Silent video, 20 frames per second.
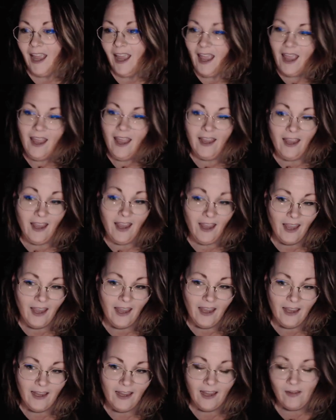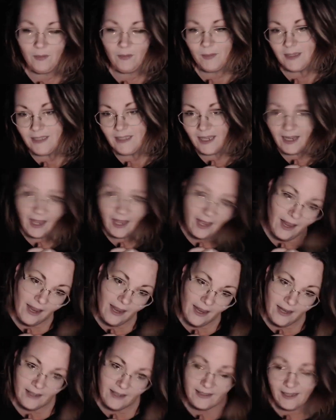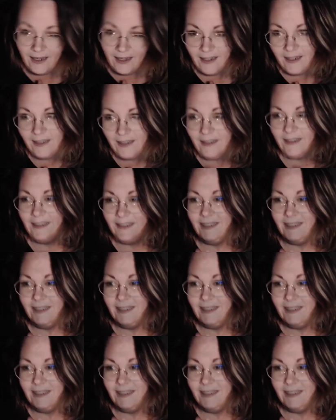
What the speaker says: hey, hey, everybody saying hey, yay.